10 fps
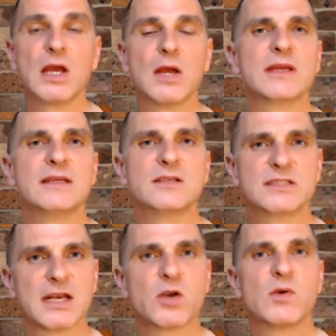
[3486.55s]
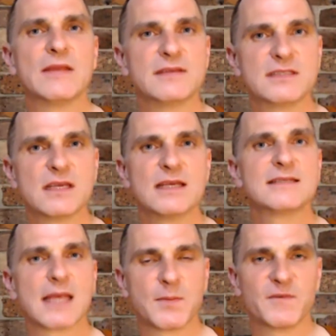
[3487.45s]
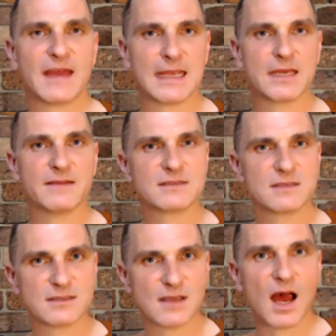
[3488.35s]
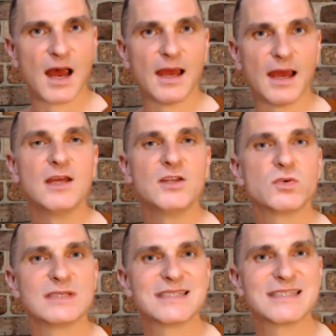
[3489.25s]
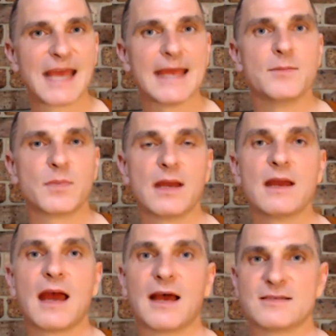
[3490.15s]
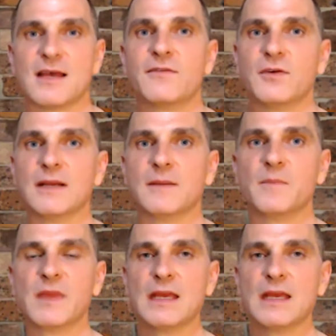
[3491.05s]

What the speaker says: We can generate this samvega, this desire to escape our suffering.